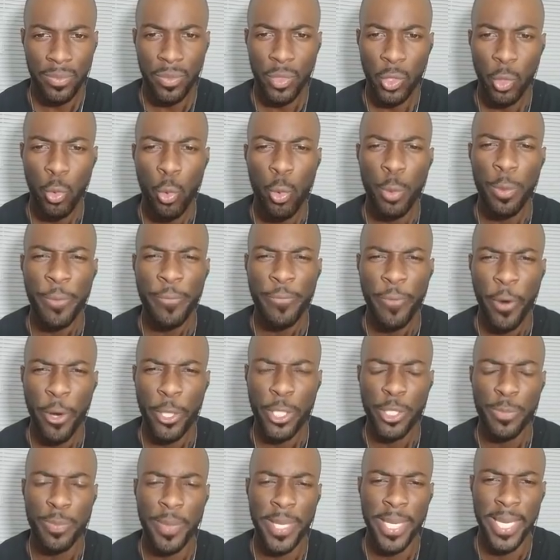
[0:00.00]
when we
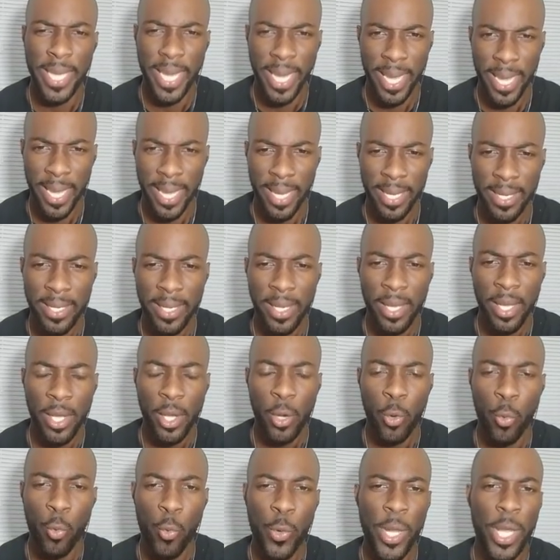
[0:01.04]
first began,
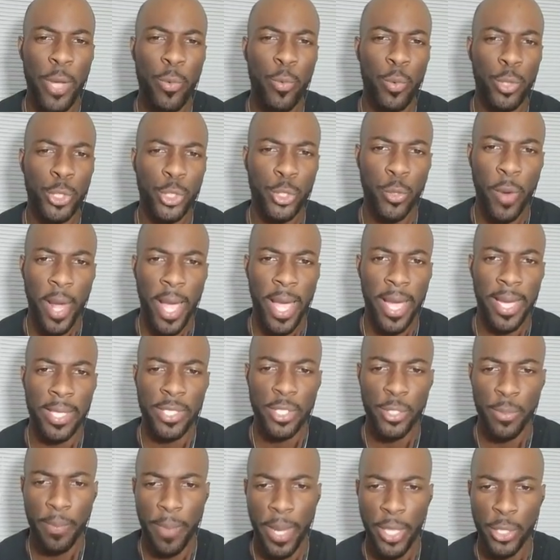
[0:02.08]
we were trying
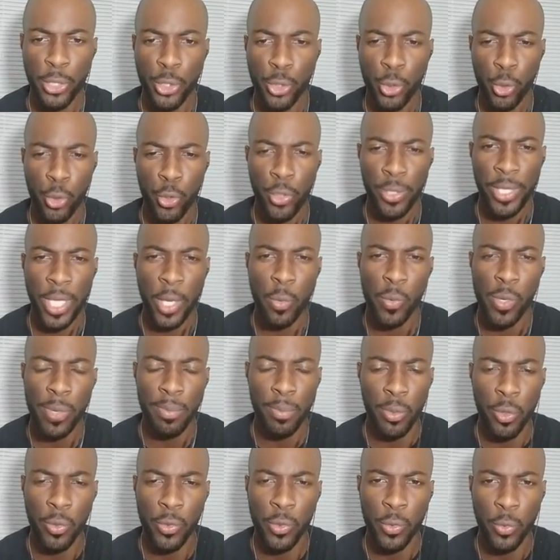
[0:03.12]
to make sure that we
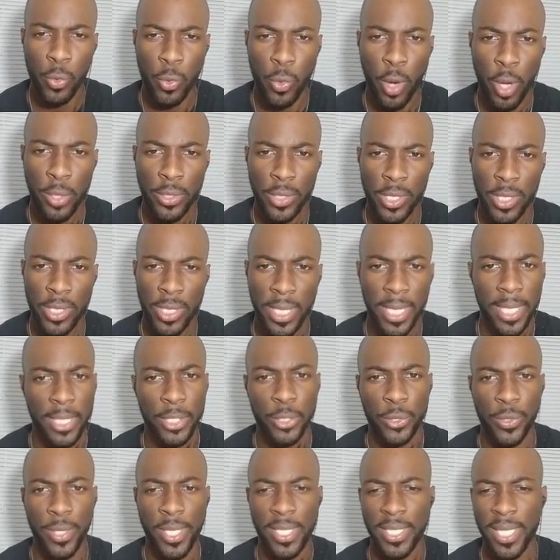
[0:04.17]
moved across this
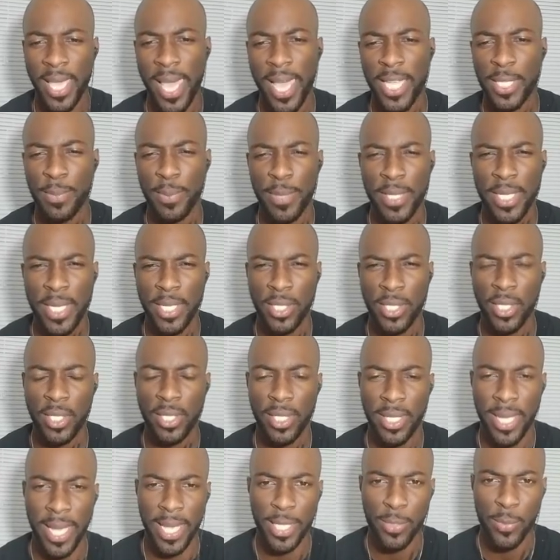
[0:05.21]
country as
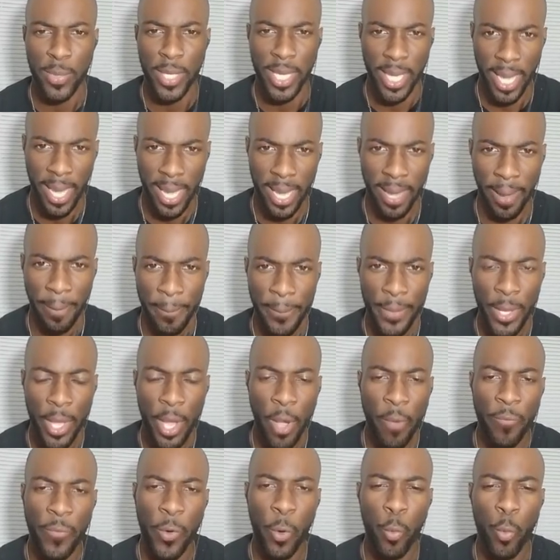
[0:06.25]
expeditiously as we can
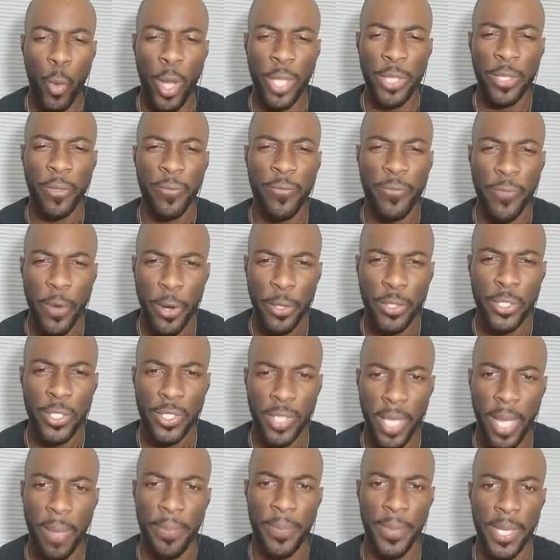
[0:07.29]
for what the first
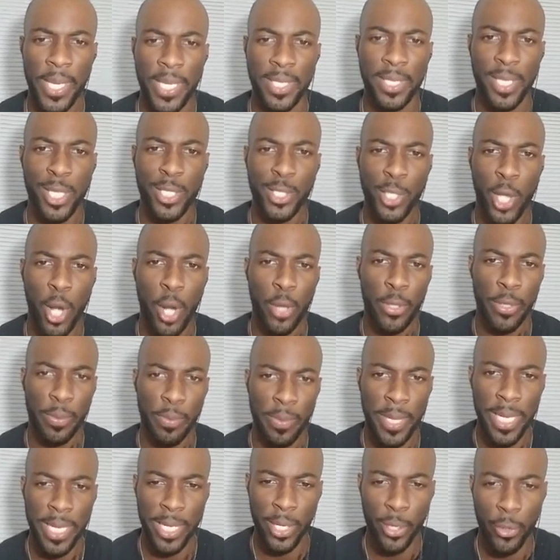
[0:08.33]
step is. It's called the
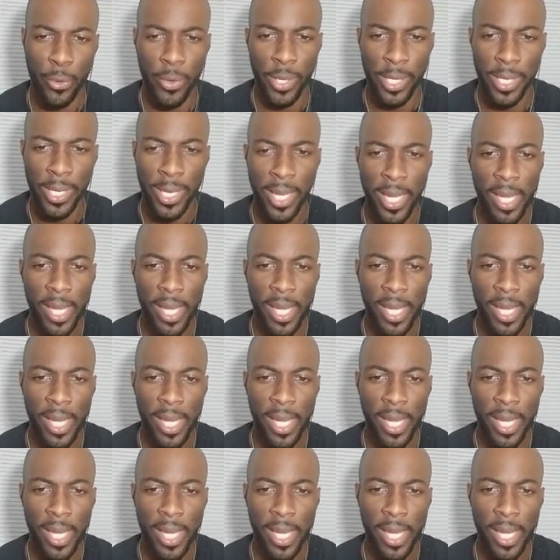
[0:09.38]
meet and greet.